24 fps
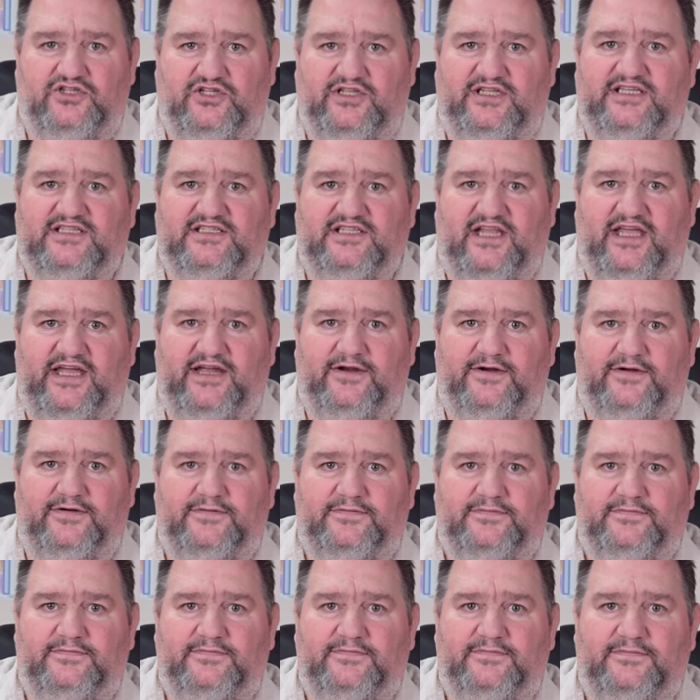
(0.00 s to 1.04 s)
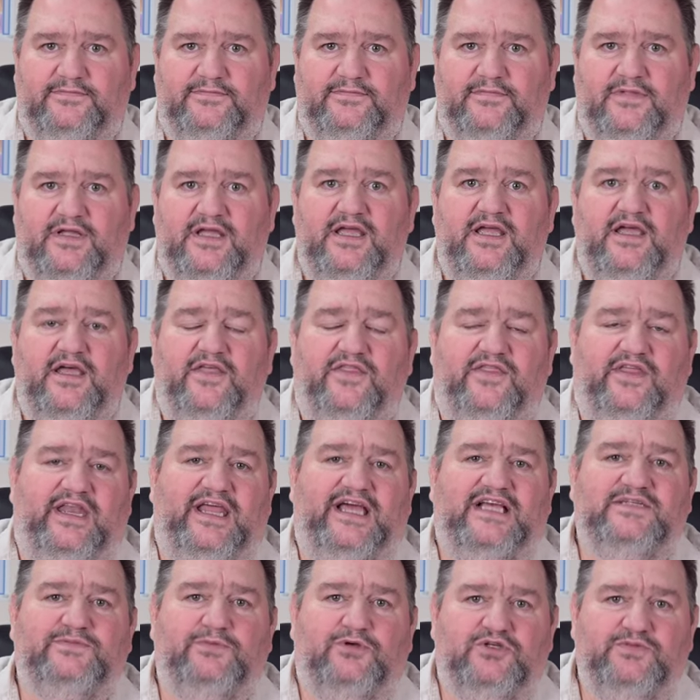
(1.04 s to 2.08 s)
to this layer. The
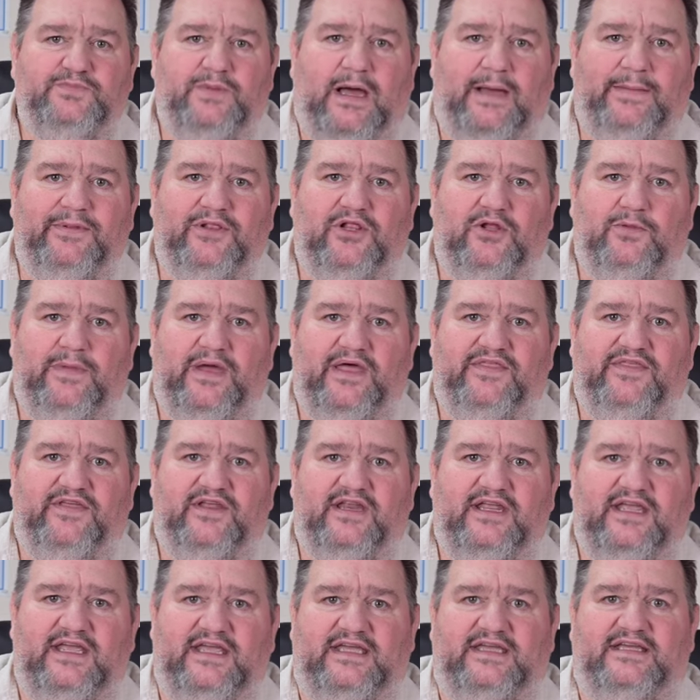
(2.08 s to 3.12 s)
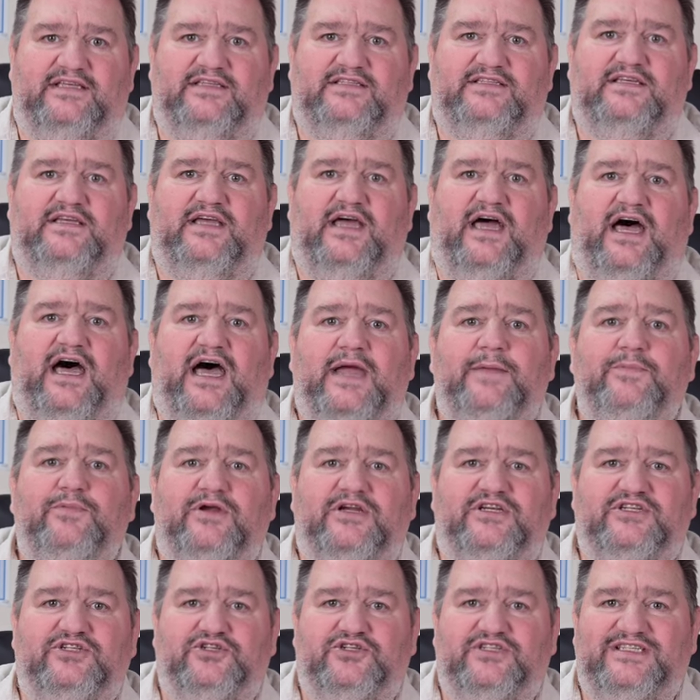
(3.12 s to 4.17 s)
next most popular method is
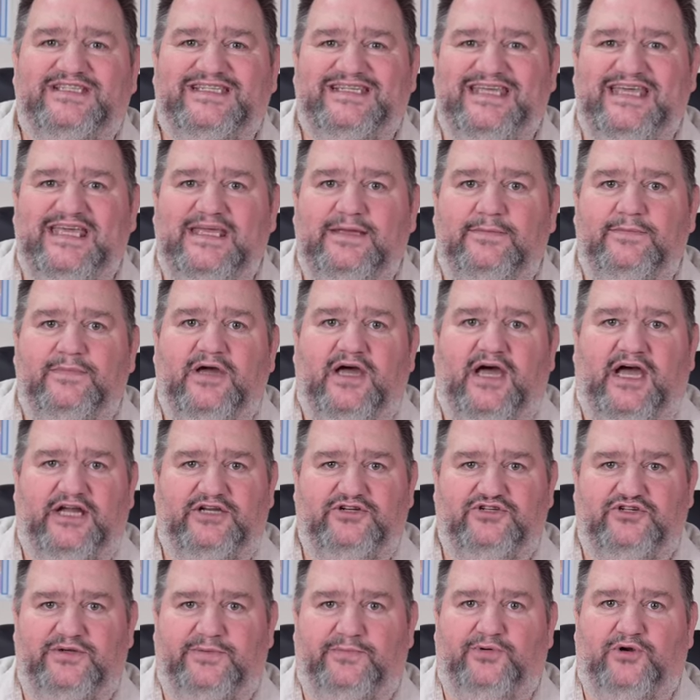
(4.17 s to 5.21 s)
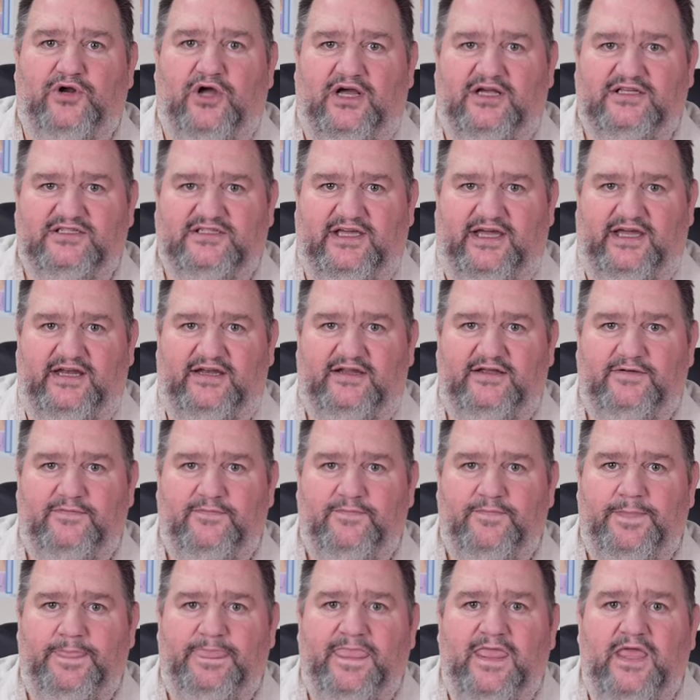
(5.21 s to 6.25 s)
high-pressure steam hydrogen peroxide.
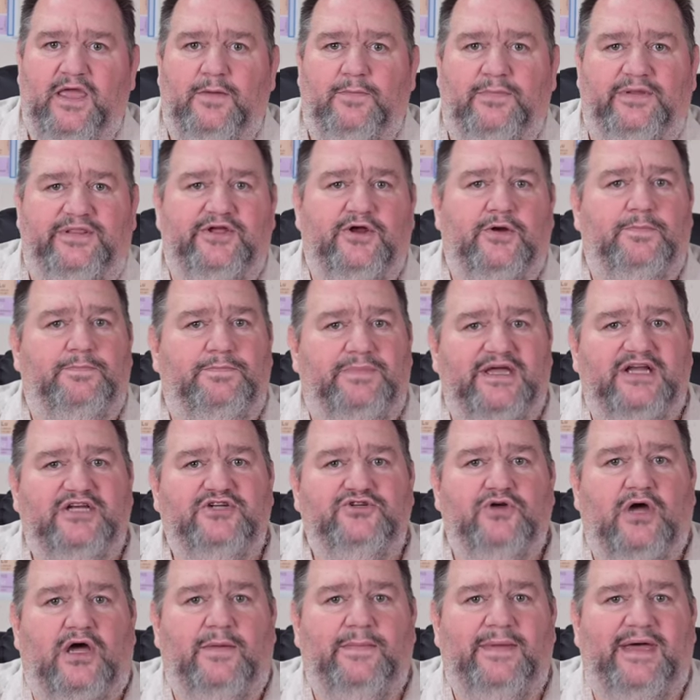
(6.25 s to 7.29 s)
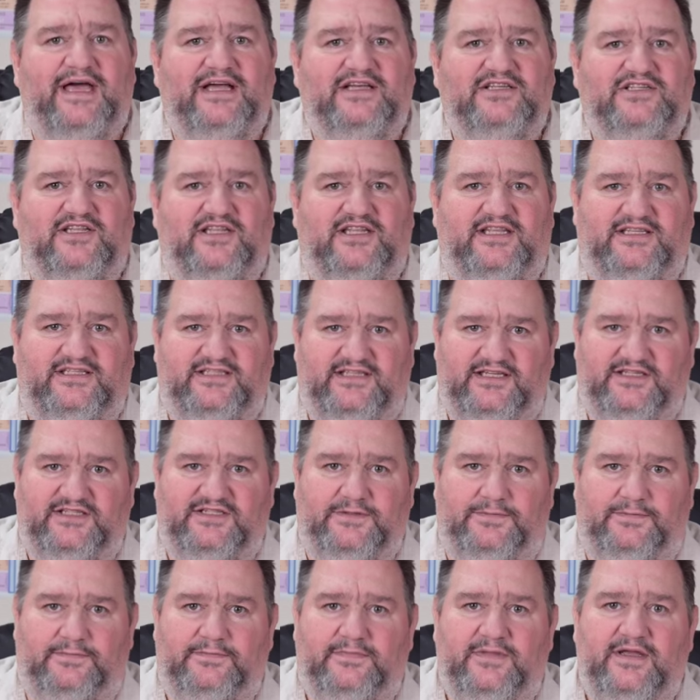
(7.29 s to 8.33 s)
But there are big drawbacks to this
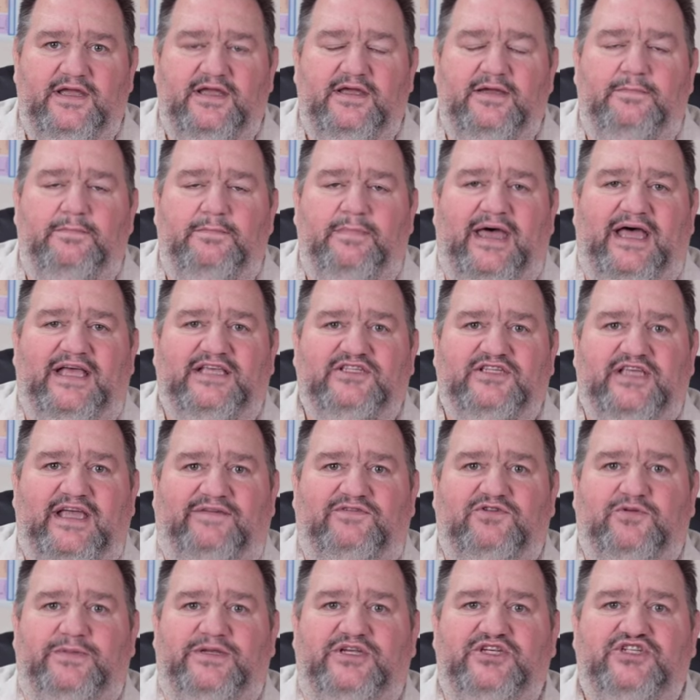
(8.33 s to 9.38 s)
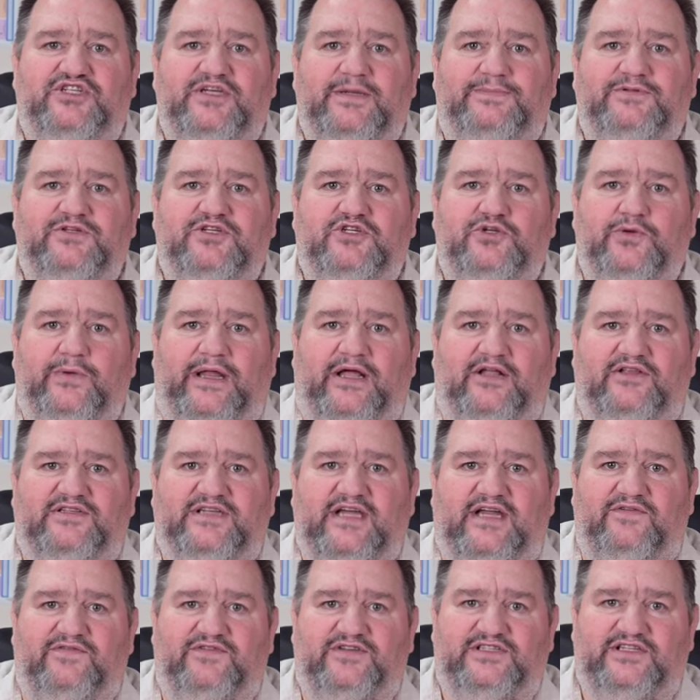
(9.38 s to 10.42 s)
system. Masks have to be shipped to an
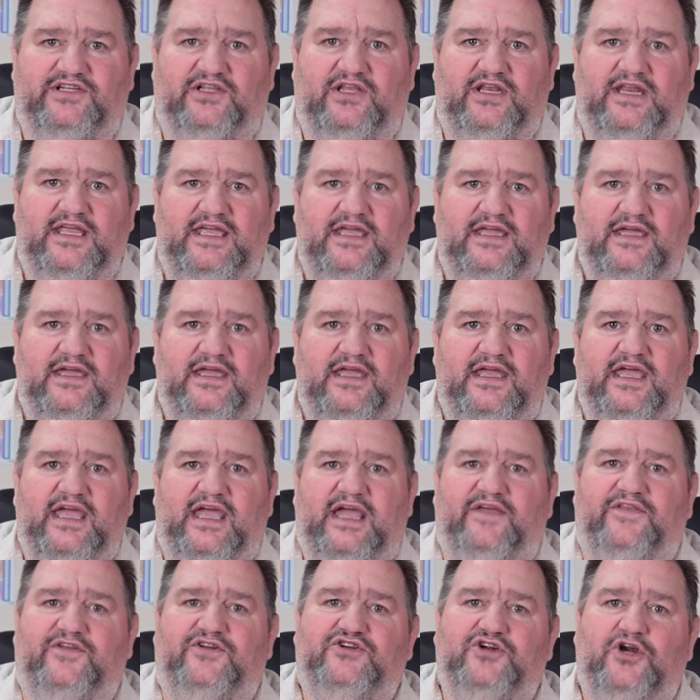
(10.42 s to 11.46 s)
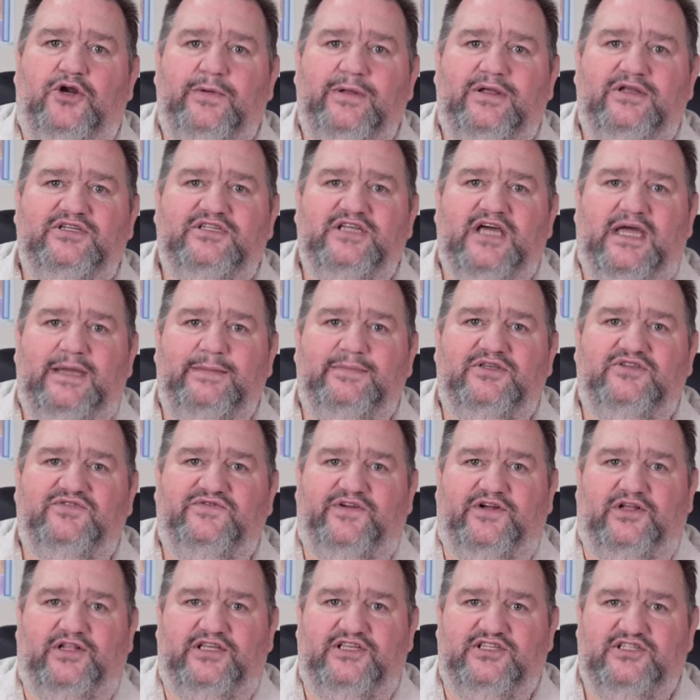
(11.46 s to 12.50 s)
outside facility, and the turnaround time is fairly